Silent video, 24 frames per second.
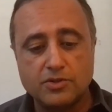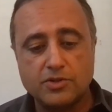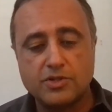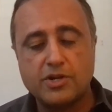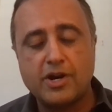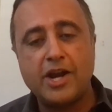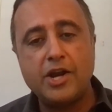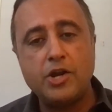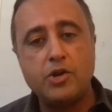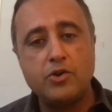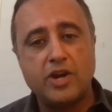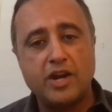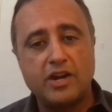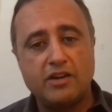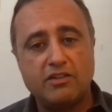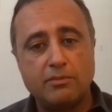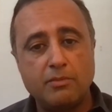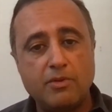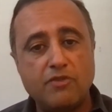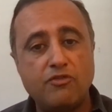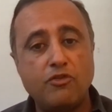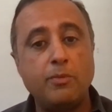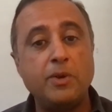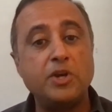trying to get
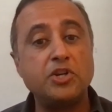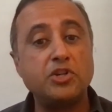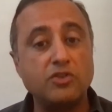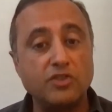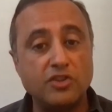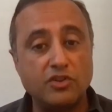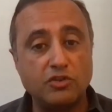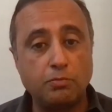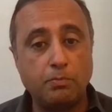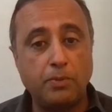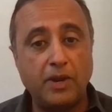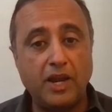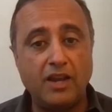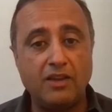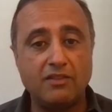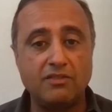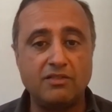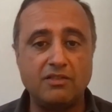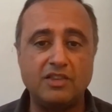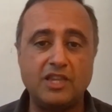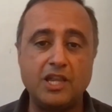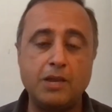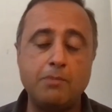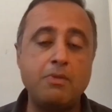some information in the
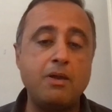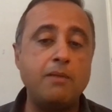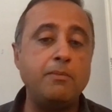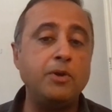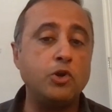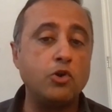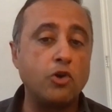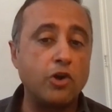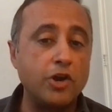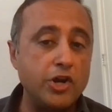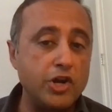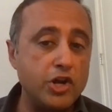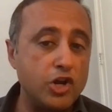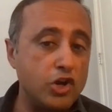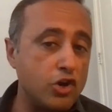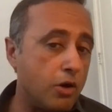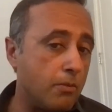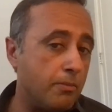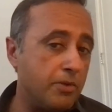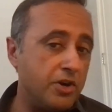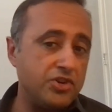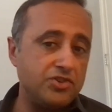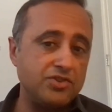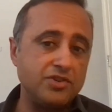space. They may be talking to your
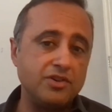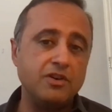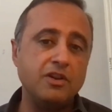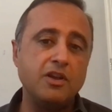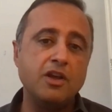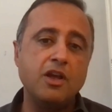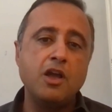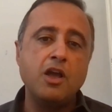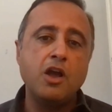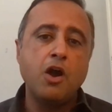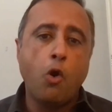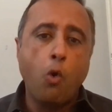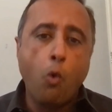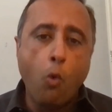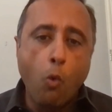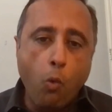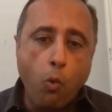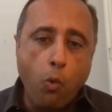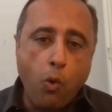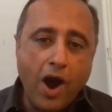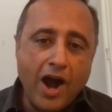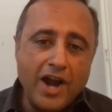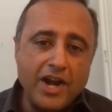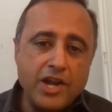competition.
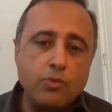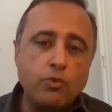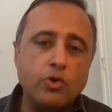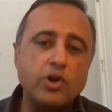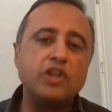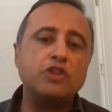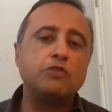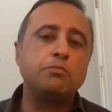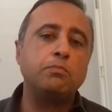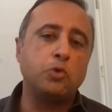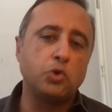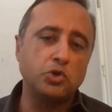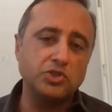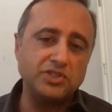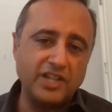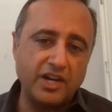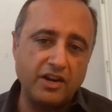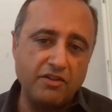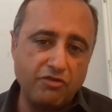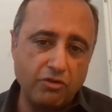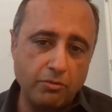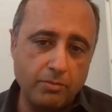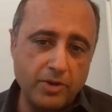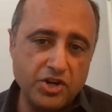Why do you want to expose that
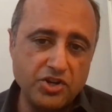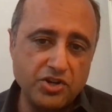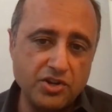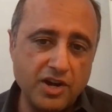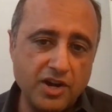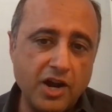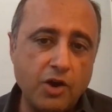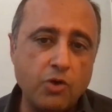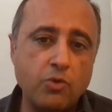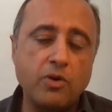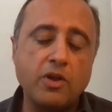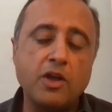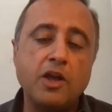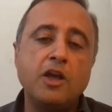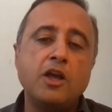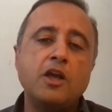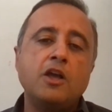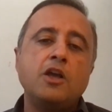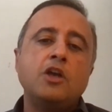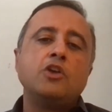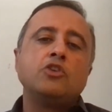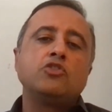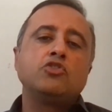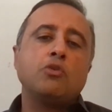information out?
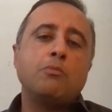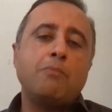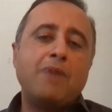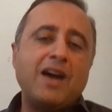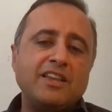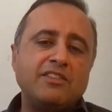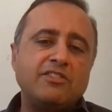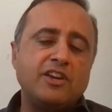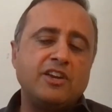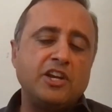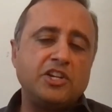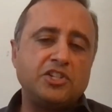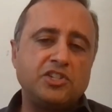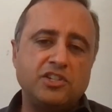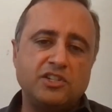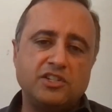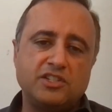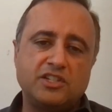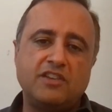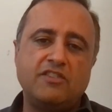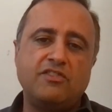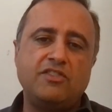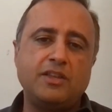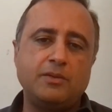So my suggestion is
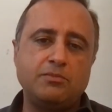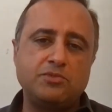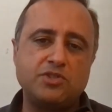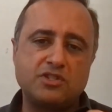give them